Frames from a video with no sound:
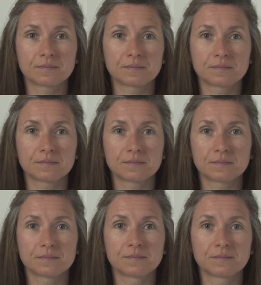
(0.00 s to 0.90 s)

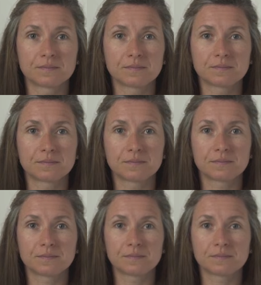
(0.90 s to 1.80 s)
Nothing is said.